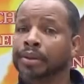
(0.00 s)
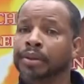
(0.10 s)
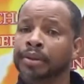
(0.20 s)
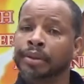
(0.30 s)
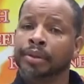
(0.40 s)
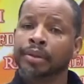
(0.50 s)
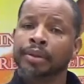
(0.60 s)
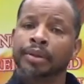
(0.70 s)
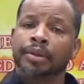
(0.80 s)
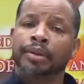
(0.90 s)
Scripture
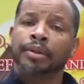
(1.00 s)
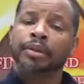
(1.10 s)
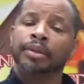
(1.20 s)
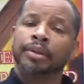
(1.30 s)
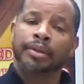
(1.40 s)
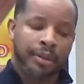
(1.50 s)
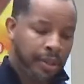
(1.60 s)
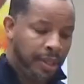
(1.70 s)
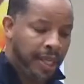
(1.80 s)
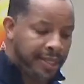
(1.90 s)
within the scripture.
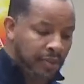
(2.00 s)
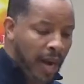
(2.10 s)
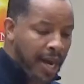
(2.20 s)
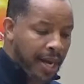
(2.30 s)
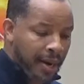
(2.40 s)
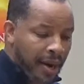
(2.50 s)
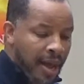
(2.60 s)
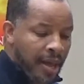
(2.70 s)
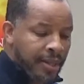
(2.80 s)
Listen right here.